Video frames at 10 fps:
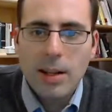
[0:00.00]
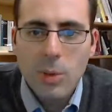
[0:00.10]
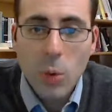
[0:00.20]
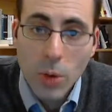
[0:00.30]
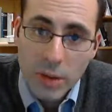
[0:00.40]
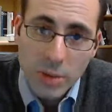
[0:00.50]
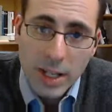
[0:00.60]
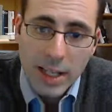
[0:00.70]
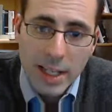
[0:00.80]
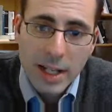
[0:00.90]
Or you
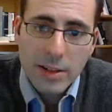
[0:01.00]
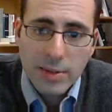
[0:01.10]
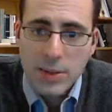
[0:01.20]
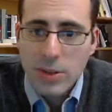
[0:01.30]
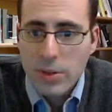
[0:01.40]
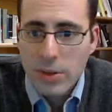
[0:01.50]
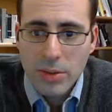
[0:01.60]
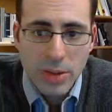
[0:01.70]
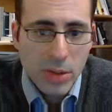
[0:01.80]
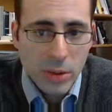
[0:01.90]
might think of 2 or
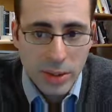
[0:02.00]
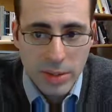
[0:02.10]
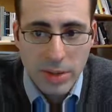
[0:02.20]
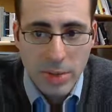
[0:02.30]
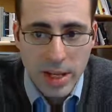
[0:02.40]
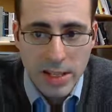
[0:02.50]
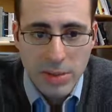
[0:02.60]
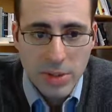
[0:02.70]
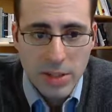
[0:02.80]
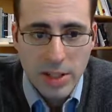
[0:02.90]
3 holistic ways
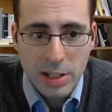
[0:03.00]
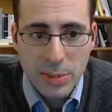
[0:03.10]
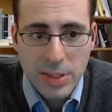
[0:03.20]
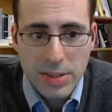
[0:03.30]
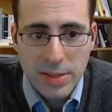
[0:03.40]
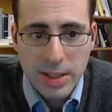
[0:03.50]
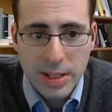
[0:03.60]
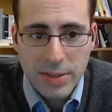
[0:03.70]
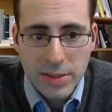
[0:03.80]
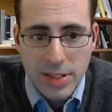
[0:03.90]
in which the elements that
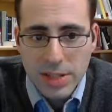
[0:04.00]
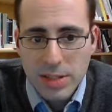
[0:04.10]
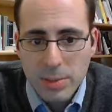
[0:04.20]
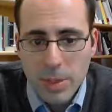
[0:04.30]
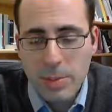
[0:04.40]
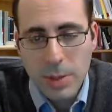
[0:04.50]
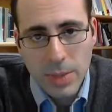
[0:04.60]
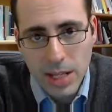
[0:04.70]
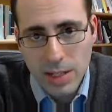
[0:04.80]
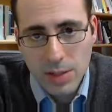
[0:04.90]
I've suggested might be
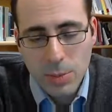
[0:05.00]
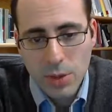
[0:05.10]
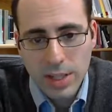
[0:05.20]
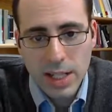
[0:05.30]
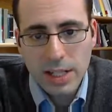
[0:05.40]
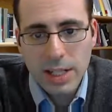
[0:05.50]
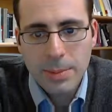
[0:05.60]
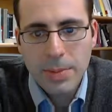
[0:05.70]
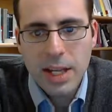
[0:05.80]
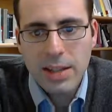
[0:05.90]
made to support that
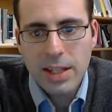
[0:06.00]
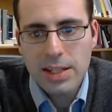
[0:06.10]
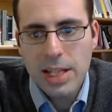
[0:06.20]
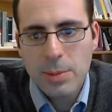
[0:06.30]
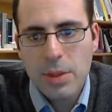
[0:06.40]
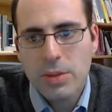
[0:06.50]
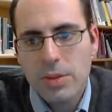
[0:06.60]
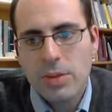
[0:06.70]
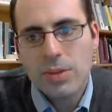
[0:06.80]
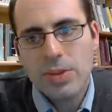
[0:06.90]
claim, and then take me
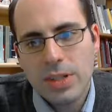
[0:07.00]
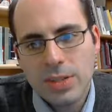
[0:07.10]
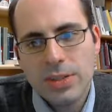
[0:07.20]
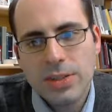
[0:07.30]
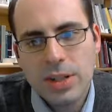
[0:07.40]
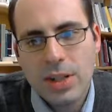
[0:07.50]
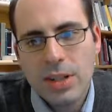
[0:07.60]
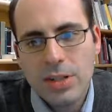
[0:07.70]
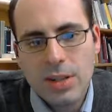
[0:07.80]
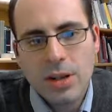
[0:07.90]
through those reasons,
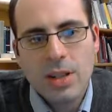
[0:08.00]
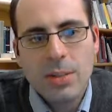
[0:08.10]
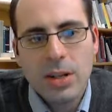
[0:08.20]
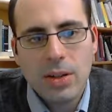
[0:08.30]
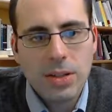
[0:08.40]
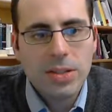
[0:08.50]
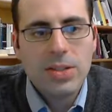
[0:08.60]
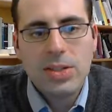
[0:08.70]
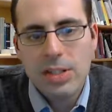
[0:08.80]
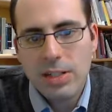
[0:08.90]
talking about all the
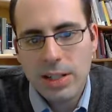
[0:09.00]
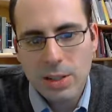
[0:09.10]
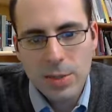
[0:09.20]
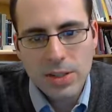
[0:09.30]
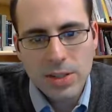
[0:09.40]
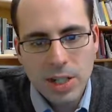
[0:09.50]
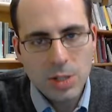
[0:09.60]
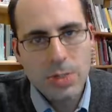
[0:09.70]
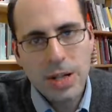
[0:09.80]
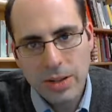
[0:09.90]
suggested elements in
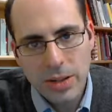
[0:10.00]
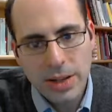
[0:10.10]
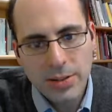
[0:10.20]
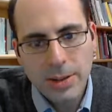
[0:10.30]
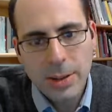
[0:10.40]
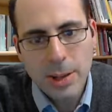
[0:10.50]
each paragraph.